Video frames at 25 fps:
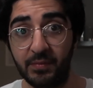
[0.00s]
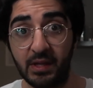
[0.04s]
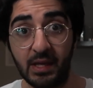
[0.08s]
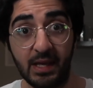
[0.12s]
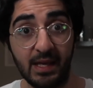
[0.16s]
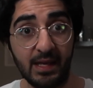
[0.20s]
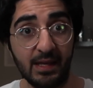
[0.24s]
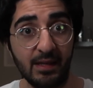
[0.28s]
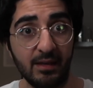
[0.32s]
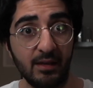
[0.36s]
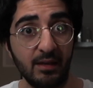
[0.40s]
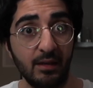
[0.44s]

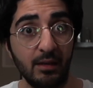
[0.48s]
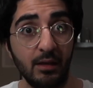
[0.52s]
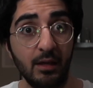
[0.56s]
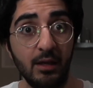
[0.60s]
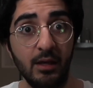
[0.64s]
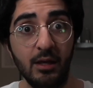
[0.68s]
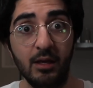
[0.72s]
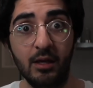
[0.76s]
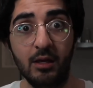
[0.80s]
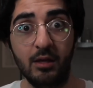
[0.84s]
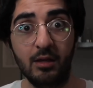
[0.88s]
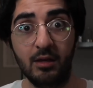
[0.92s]
in
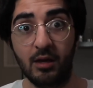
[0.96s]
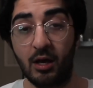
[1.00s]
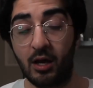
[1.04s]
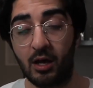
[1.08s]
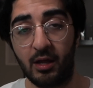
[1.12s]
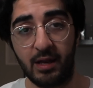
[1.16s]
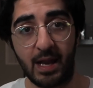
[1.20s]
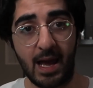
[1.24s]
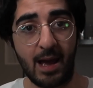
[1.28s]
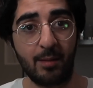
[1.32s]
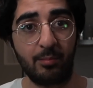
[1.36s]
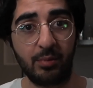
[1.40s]

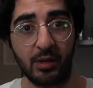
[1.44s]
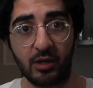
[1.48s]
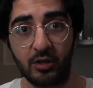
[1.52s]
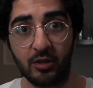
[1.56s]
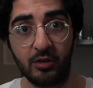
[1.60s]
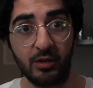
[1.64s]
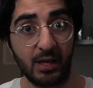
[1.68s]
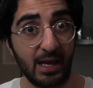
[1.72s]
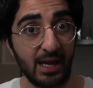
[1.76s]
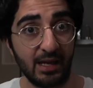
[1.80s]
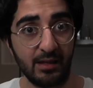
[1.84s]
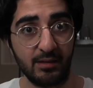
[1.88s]
an
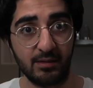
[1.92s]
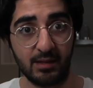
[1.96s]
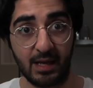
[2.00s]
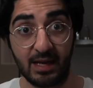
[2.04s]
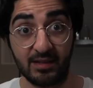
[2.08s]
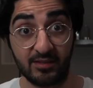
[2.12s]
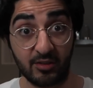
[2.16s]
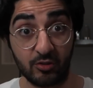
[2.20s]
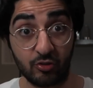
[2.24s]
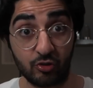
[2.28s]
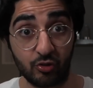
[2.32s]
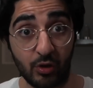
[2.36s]
applicant and
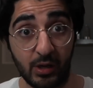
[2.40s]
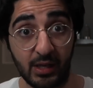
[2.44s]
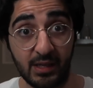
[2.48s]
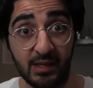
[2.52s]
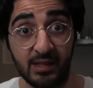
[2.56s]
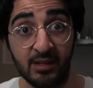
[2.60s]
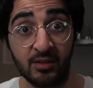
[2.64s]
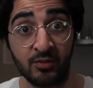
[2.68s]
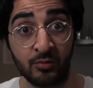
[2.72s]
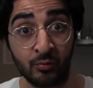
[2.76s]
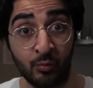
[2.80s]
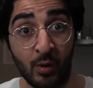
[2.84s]
as a
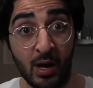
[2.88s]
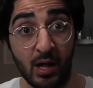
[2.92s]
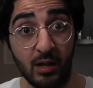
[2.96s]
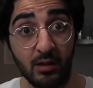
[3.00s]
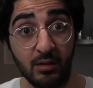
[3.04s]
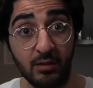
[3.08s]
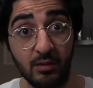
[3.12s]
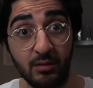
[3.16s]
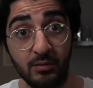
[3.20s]
trainee as well.